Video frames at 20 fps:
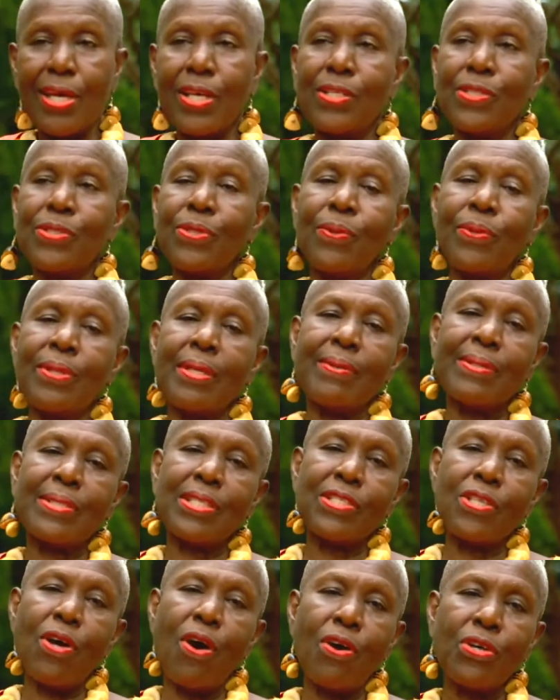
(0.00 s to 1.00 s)
So there was
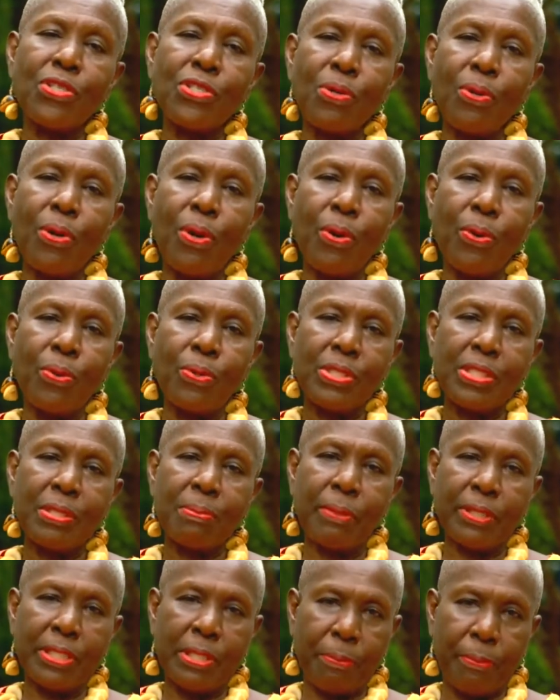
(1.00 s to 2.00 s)
a talk show
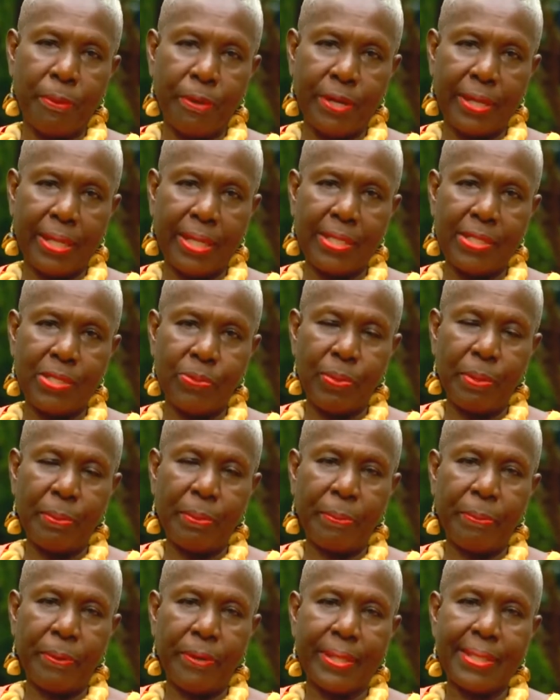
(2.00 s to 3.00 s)
host, Mutty Perkins,
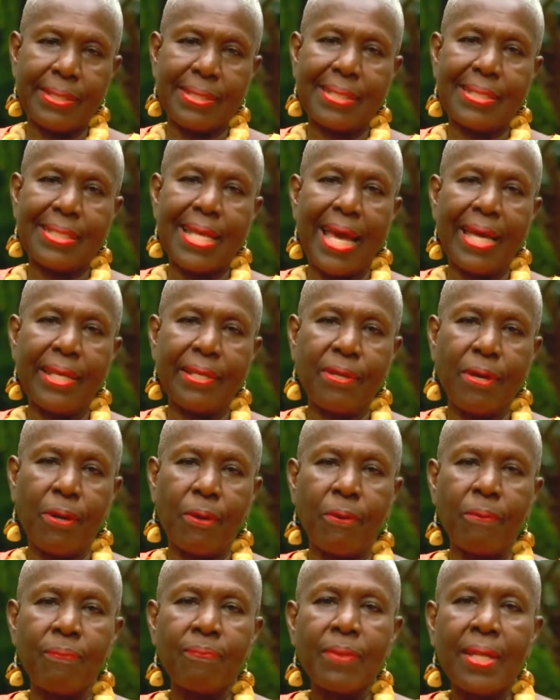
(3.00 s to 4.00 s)
Wilmer Perkins, he died
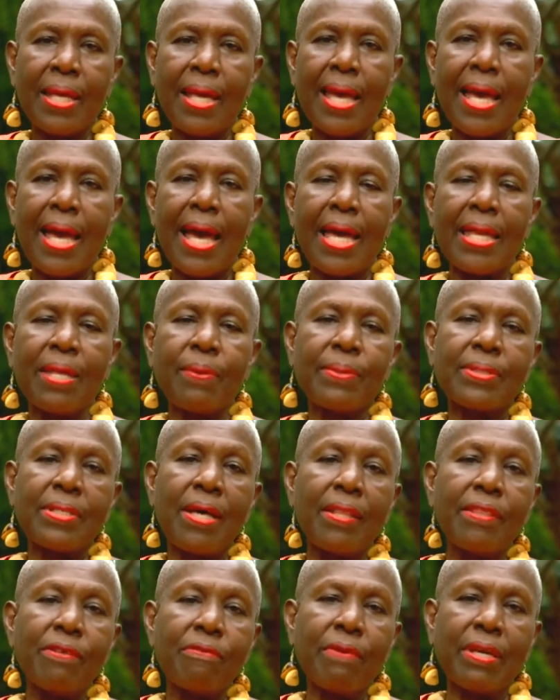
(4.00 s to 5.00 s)
now, and he was
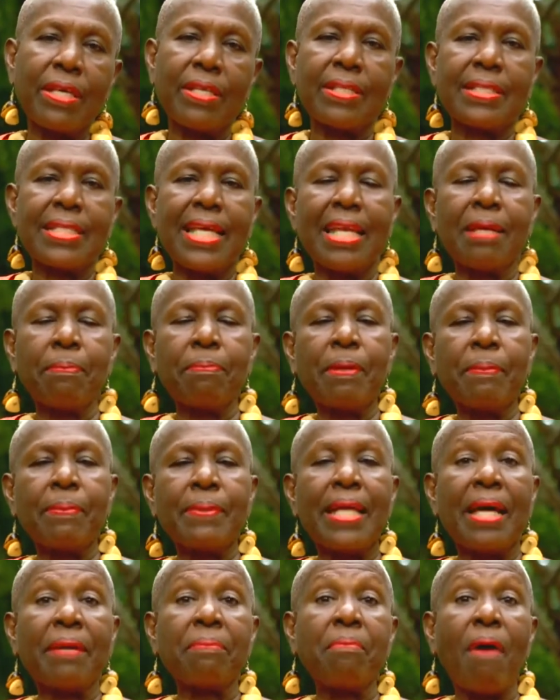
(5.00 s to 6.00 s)
on the radio telling
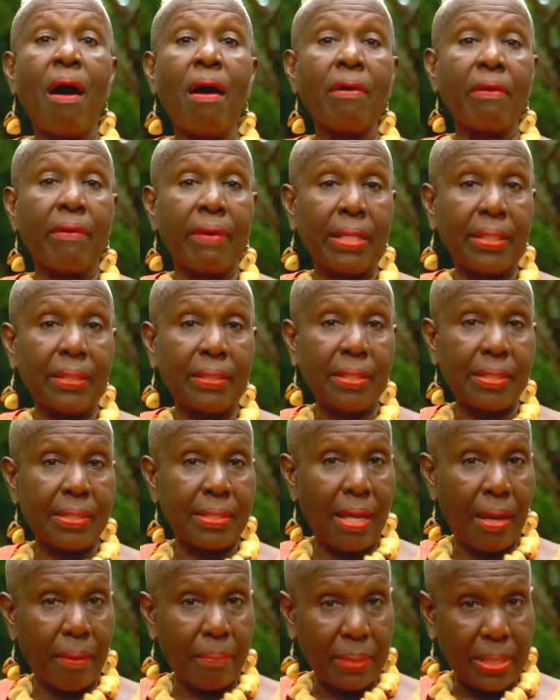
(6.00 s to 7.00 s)
people that mongrel
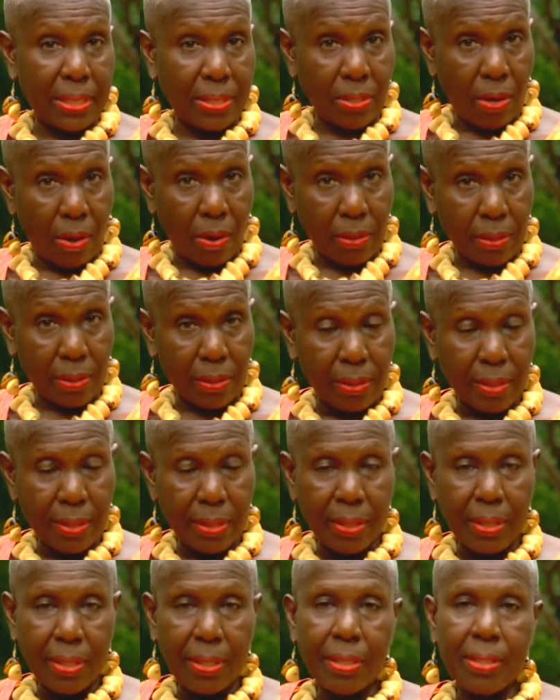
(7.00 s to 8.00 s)
does not mean dog.
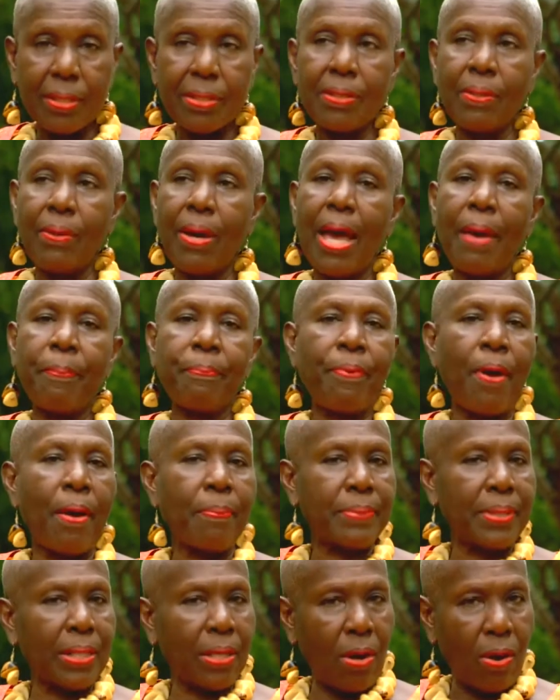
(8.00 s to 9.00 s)
So I
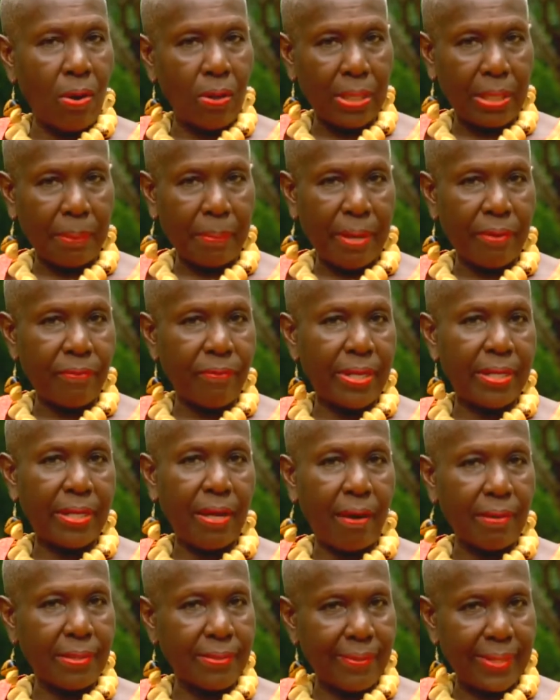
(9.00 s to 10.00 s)
promptly called him and read
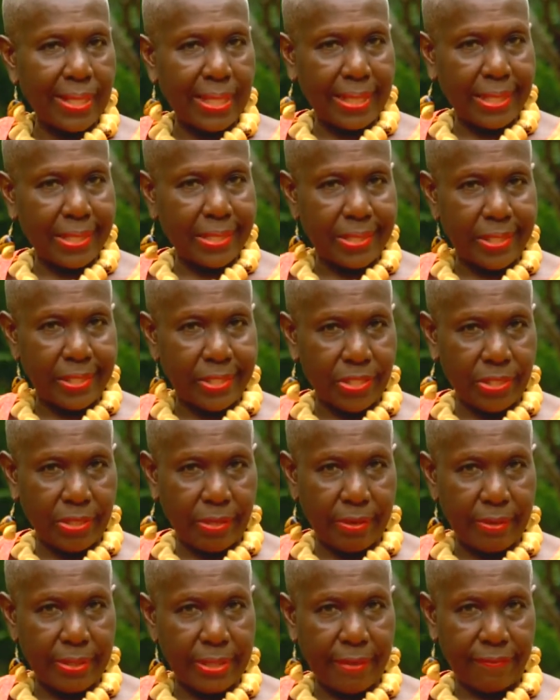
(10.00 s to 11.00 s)
the Oxford English
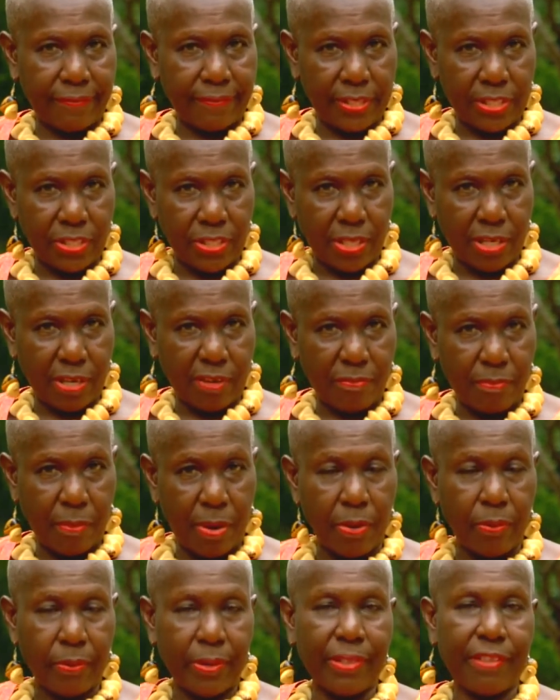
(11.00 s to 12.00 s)
Dictionary definition of
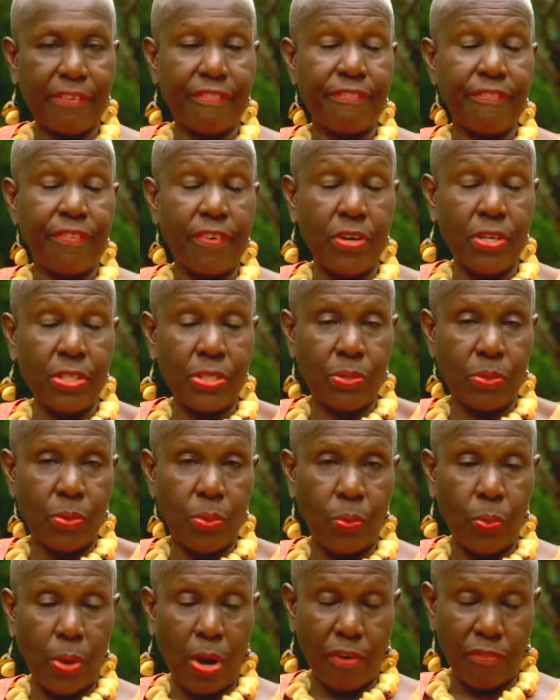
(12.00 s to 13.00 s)
mongrel, the first
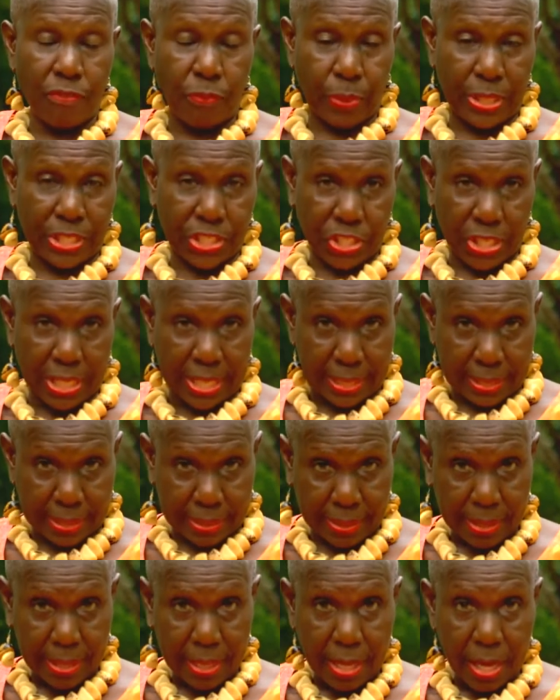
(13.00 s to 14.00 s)
of which
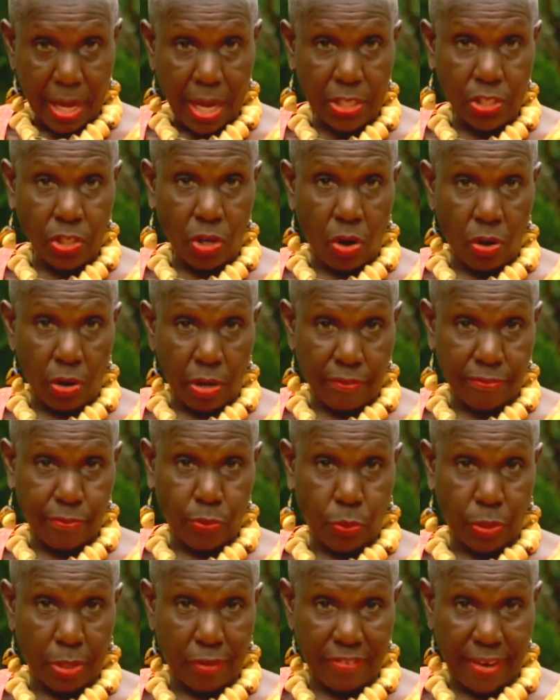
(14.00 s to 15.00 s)
is a dog of
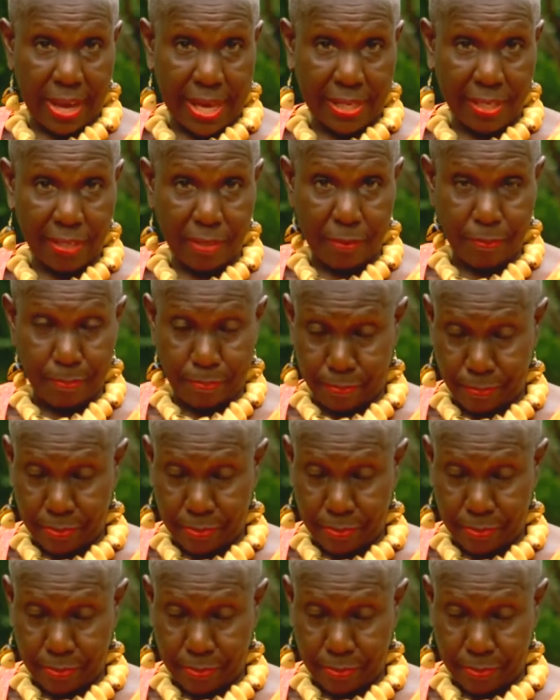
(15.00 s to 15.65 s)
no definable